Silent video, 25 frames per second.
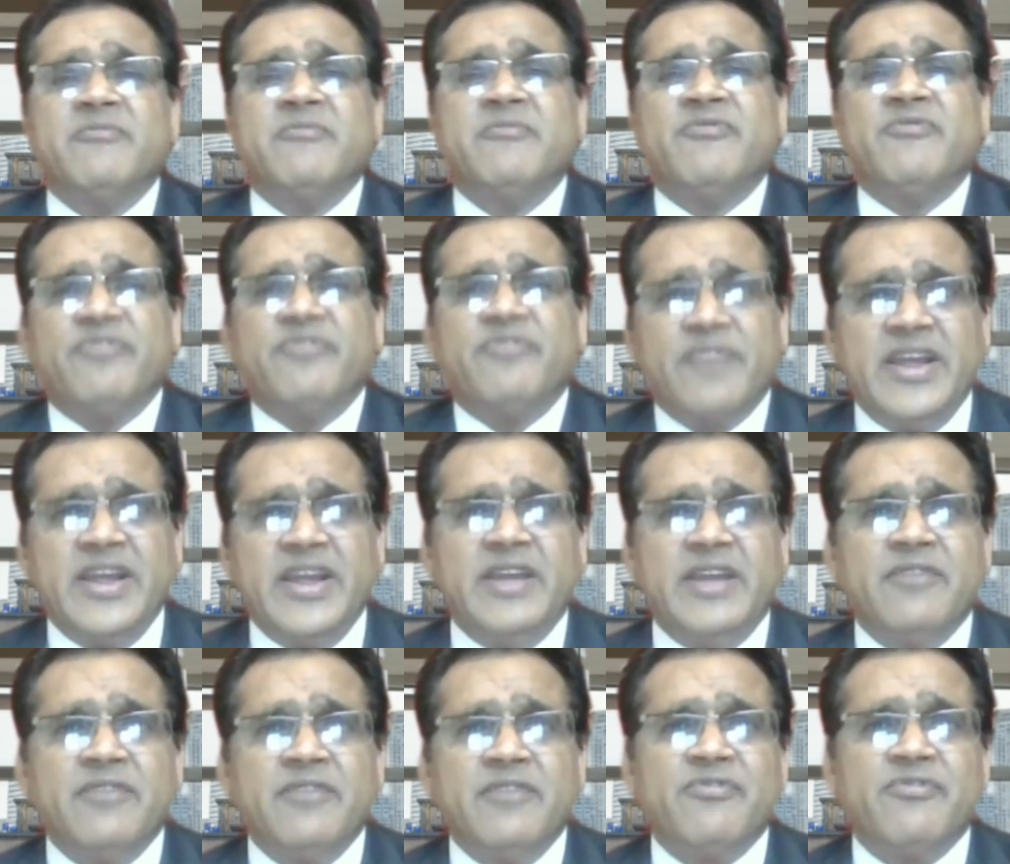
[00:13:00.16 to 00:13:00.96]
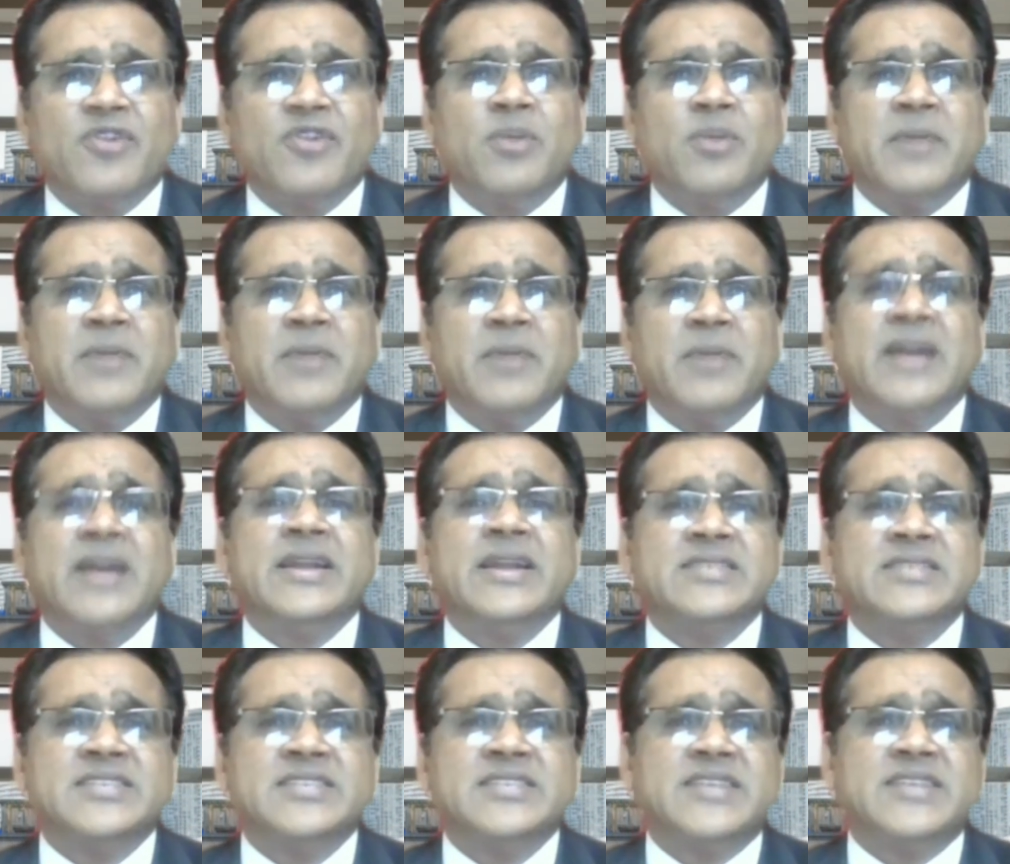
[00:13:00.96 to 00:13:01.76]
free from
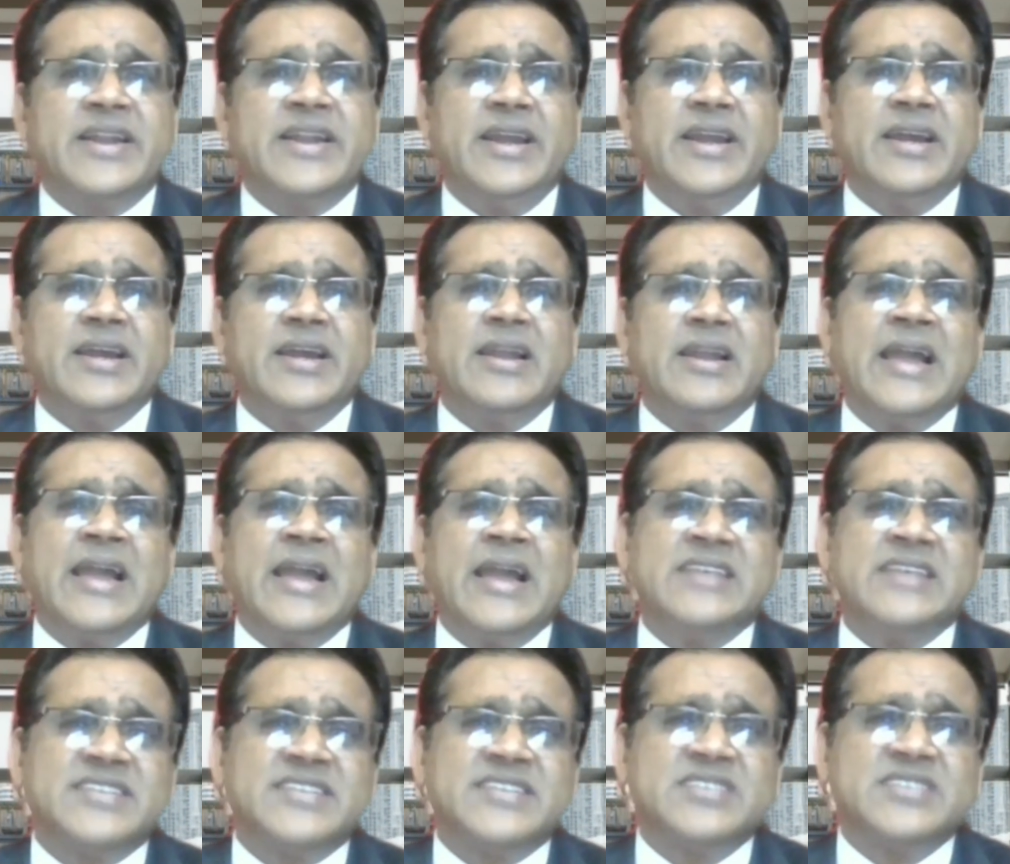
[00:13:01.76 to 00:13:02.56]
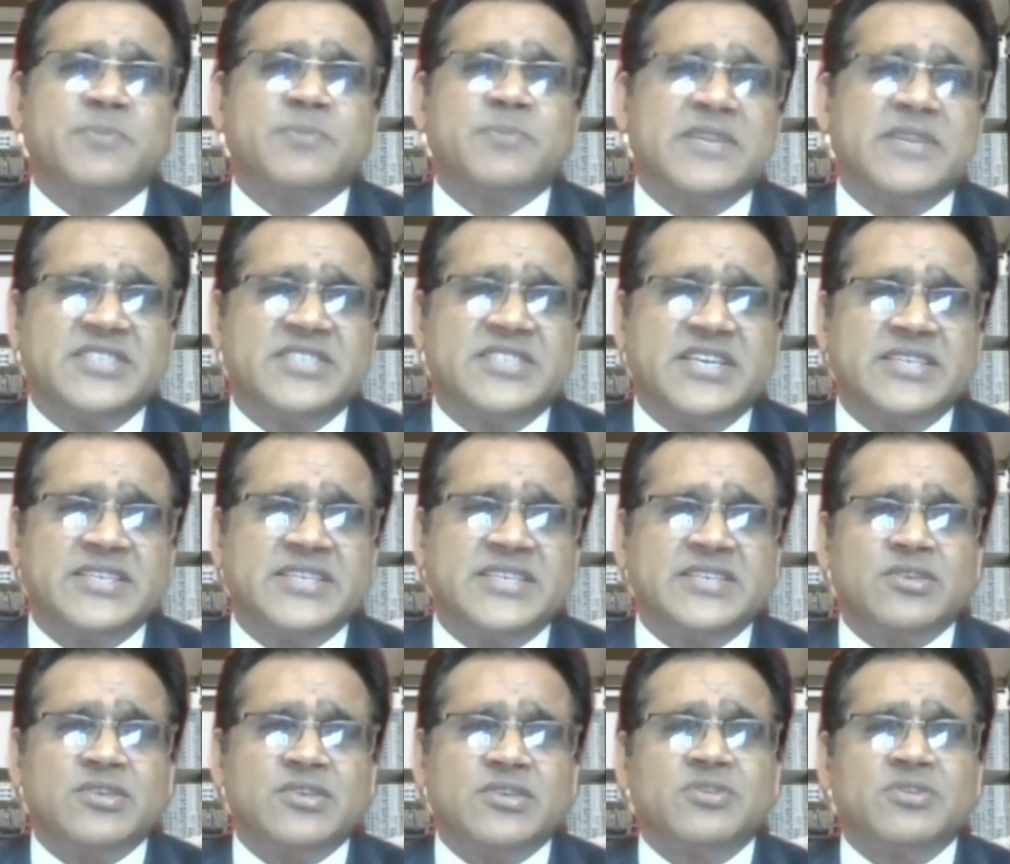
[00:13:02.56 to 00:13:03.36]
unnecessary license purchases